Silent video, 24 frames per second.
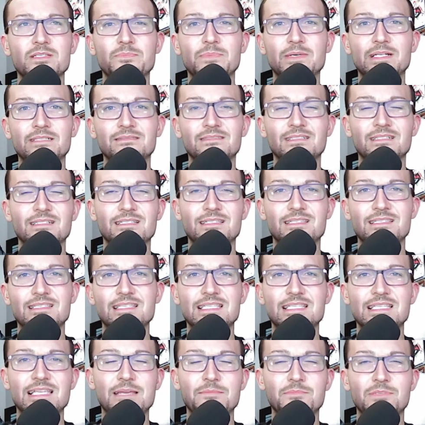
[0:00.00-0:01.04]
but it's the
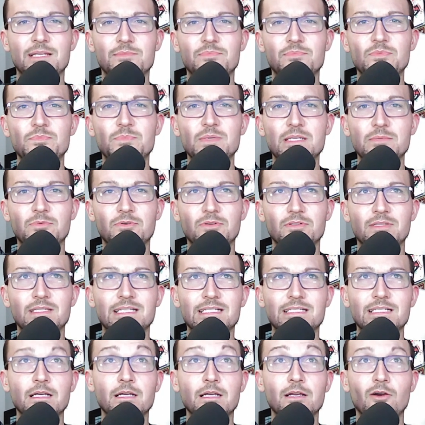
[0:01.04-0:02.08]
same type of people
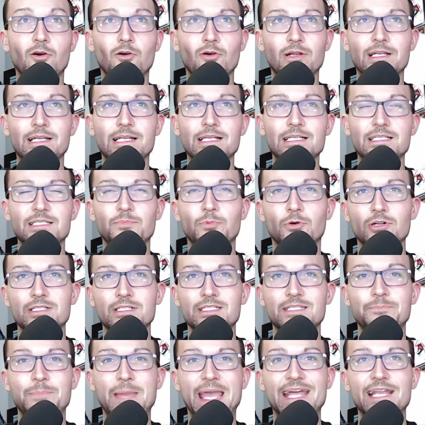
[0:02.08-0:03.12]
that organized
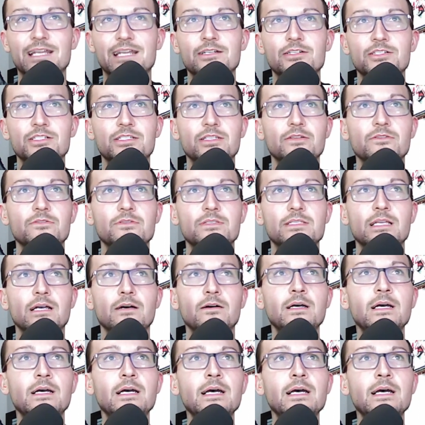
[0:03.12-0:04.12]
sports panders to. So